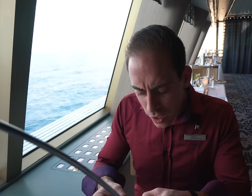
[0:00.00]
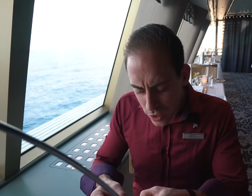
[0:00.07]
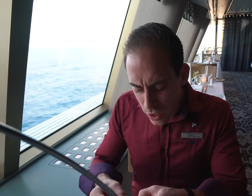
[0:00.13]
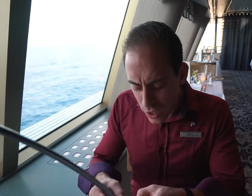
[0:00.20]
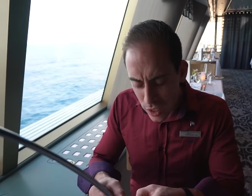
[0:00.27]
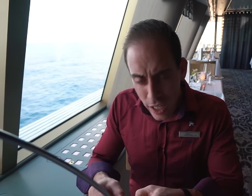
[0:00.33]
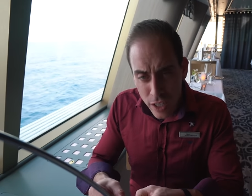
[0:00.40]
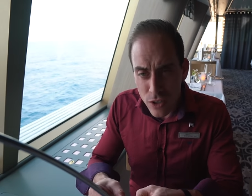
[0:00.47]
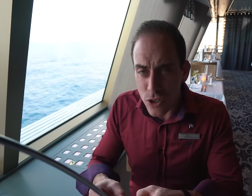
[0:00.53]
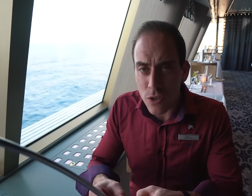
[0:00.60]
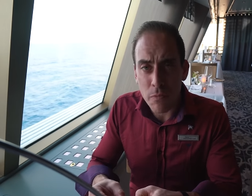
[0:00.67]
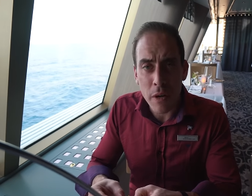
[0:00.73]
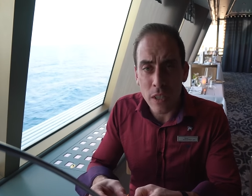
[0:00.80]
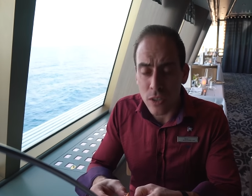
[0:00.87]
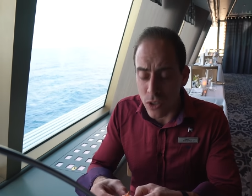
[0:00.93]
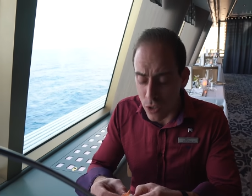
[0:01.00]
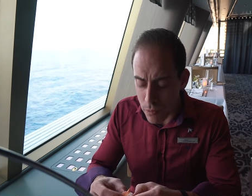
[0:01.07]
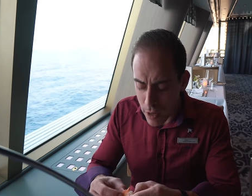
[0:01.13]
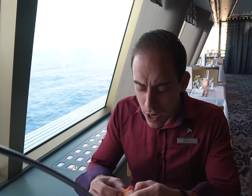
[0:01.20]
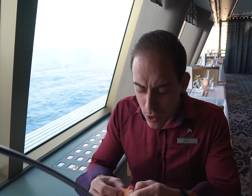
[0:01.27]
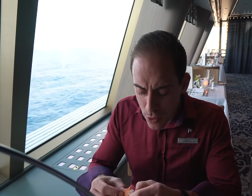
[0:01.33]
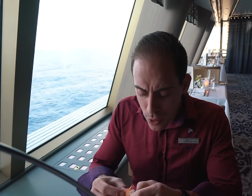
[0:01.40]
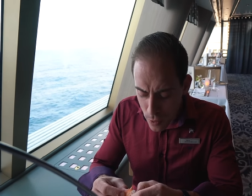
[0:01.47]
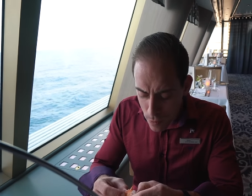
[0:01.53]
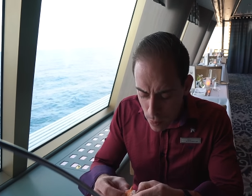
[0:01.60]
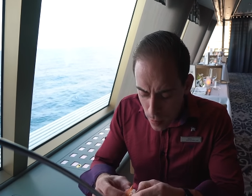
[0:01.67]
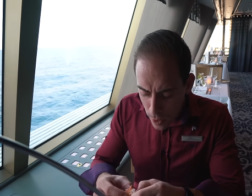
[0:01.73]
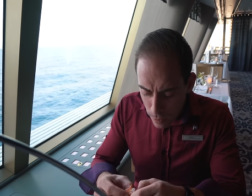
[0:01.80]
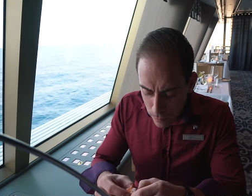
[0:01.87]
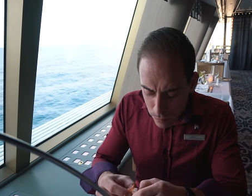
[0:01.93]
I see that just melts in your mouth.
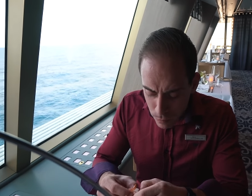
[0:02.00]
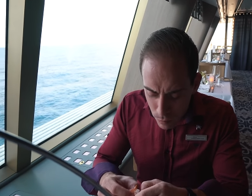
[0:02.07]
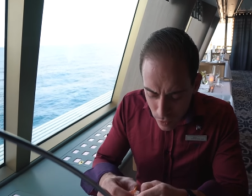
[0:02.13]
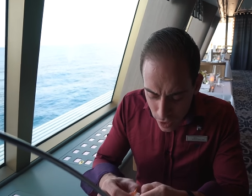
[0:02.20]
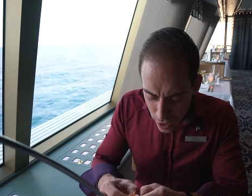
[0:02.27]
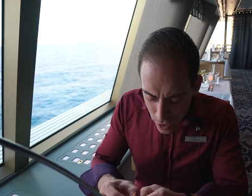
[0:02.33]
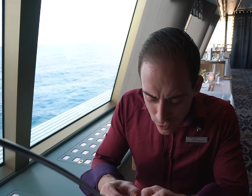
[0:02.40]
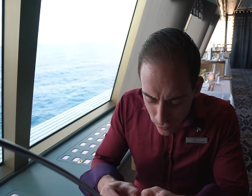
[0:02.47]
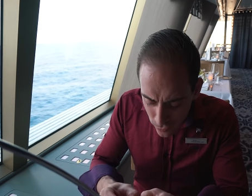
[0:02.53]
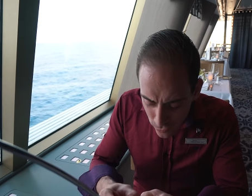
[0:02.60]
It is